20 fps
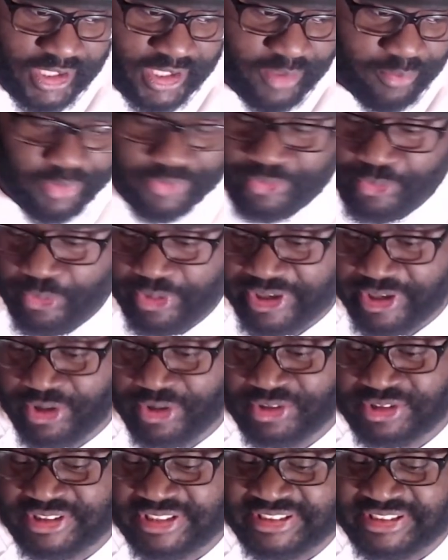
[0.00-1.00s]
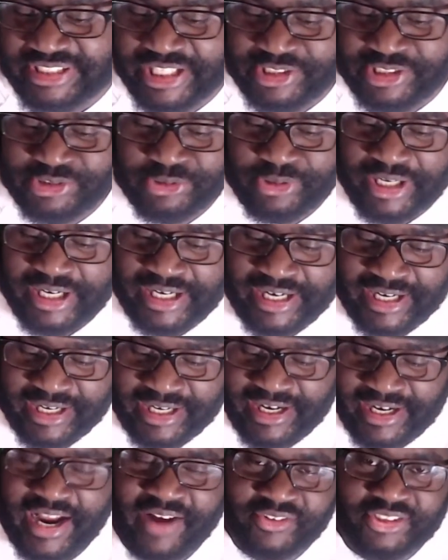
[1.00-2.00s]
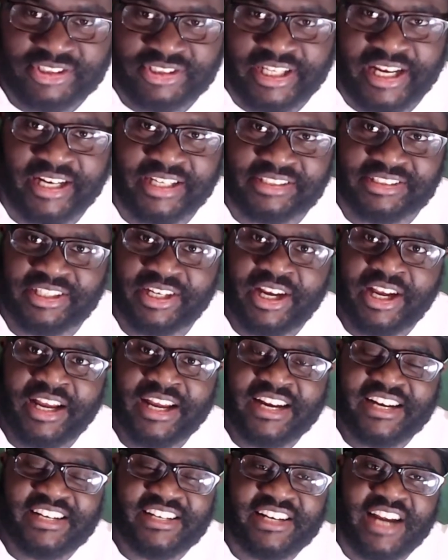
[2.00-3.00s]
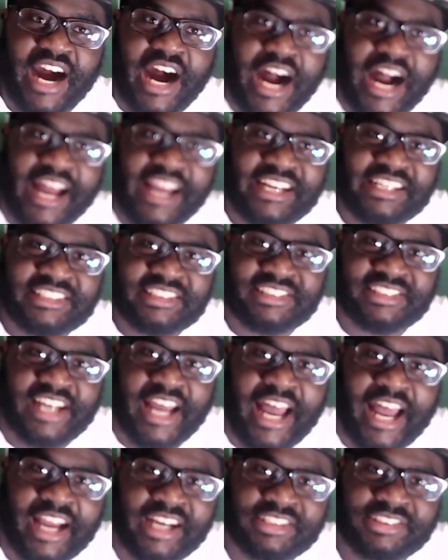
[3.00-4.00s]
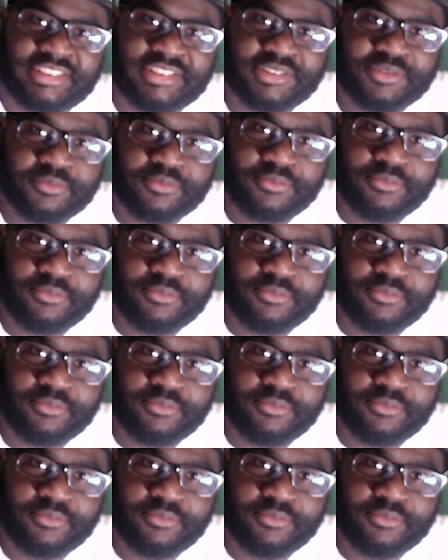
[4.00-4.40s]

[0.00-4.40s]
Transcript: before we go into this intro, I, I have to say this. Nine sacks?